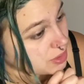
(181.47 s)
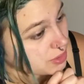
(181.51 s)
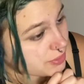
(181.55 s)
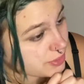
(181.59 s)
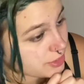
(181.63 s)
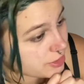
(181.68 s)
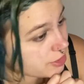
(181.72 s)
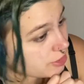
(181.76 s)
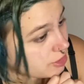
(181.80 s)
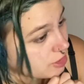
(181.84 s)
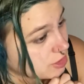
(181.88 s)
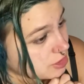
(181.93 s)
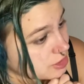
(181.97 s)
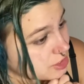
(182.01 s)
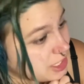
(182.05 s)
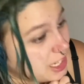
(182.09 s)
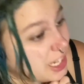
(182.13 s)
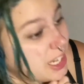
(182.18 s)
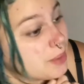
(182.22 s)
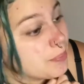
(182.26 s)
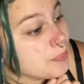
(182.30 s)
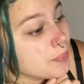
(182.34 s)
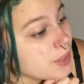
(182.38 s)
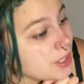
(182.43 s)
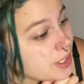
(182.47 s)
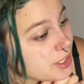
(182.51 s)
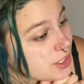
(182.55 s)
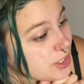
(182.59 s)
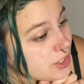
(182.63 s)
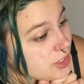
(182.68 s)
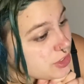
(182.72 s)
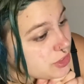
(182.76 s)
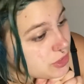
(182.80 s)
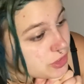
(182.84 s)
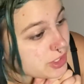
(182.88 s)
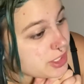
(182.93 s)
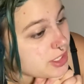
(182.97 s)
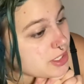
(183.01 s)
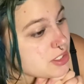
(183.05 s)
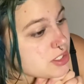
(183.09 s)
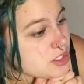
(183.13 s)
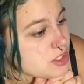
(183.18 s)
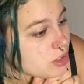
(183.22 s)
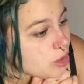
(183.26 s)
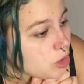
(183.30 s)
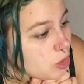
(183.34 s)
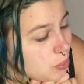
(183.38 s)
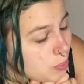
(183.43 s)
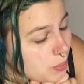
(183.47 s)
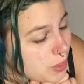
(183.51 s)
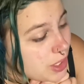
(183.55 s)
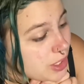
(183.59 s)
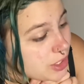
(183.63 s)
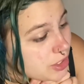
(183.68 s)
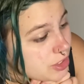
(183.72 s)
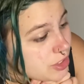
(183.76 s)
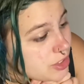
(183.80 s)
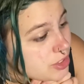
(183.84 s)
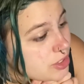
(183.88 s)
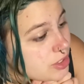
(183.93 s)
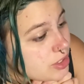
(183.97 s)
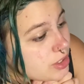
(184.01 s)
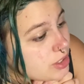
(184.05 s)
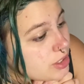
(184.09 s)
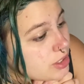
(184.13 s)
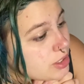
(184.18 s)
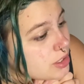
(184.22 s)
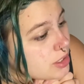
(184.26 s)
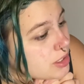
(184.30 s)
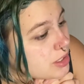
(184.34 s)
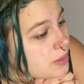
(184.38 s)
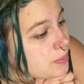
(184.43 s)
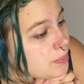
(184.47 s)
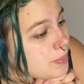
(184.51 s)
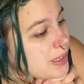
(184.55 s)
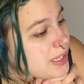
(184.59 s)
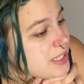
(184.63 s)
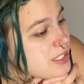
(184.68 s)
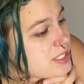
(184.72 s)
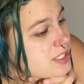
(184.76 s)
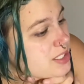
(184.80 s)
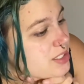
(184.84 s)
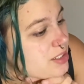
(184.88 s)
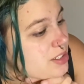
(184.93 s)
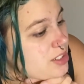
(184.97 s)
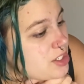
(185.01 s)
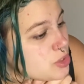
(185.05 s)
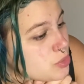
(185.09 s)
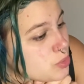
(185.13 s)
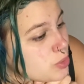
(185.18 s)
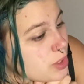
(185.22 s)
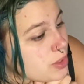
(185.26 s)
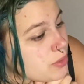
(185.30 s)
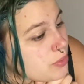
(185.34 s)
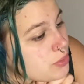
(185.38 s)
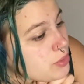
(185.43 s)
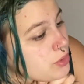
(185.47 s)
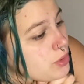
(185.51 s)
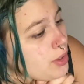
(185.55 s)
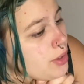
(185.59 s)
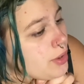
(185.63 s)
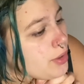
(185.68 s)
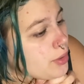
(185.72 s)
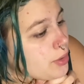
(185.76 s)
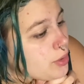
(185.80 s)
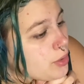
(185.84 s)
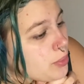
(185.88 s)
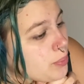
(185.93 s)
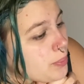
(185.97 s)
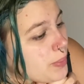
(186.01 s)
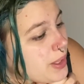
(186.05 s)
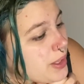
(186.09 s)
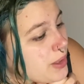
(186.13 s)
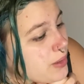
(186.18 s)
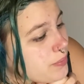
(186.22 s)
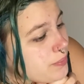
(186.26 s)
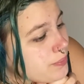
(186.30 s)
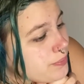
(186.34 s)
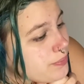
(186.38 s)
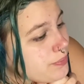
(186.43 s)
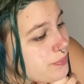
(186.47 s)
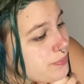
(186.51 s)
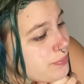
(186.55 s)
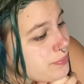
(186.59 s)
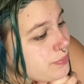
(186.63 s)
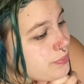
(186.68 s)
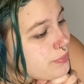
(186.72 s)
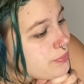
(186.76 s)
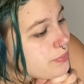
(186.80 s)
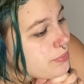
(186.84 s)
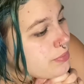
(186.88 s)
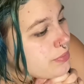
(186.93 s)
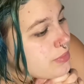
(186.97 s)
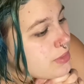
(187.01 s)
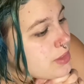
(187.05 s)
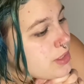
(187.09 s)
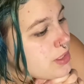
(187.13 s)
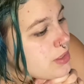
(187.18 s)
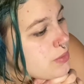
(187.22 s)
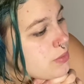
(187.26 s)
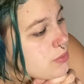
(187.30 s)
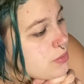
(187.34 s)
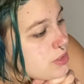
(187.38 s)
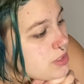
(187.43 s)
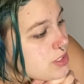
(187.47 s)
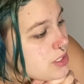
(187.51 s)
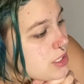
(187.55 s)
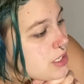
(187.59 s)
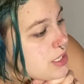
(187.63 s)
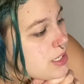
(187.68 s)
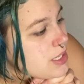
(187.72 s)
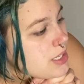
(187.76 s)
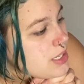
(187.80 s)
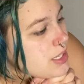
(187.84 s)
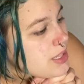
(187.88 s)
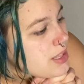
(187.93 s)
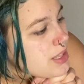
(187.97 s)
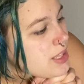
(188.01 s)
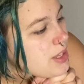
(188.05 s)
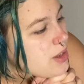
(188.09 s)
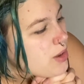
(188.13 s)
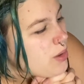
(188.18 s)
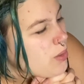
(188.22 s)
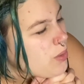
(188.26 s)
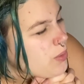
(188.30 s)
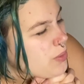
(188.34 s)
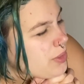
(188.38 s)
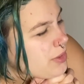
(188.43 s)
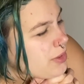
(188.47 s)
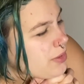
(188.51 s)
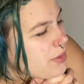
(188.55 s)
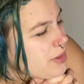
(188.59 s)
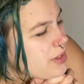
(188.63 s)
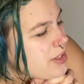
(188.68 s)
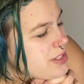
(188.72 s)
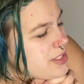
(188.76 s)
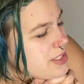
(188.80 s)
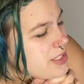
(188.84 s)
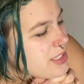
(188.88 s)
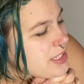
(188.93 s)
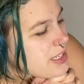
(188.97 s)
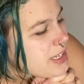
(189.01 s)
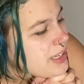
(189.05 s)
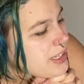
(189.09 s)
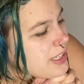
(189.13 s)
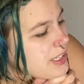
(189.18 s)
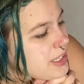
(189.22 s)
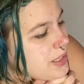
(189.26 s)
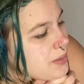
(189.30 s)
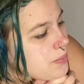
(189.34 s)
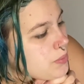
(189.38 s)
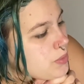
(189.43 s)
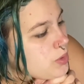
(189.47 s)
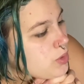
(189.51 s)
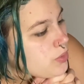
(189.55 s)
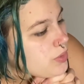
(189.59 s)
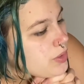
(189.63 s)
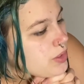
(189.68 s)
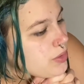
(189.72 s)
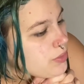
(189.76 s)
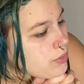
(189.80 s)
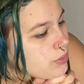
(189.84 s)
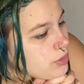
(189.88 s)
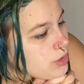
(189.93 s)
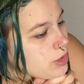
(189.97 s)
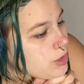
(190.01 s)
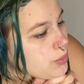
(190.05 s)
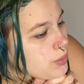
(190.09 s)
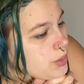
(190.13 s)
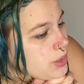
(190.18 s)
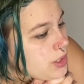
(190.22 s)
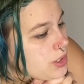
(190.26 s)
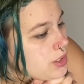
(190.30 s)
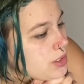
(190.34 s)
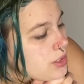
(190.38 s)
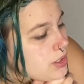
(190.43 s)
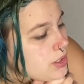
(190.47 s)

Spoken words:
a very long time, drank so much, and my son, a 24-year-old male, was the only reason I keep moving forward.